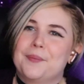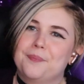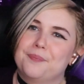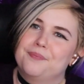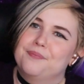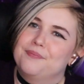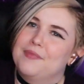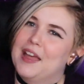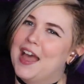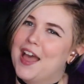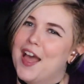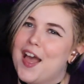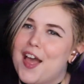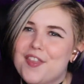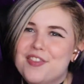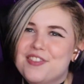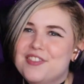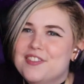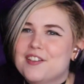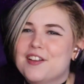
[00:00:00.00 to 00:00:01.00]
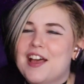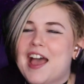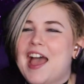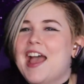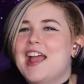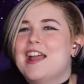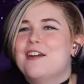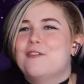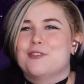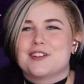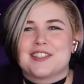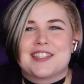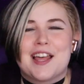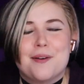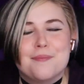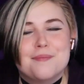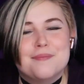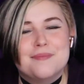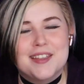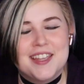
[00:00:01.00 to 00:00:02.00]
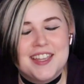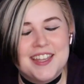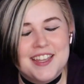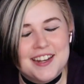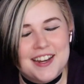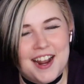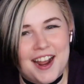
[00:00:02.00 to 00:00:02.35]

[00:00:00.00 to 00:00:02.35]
Yep. And hey, was that me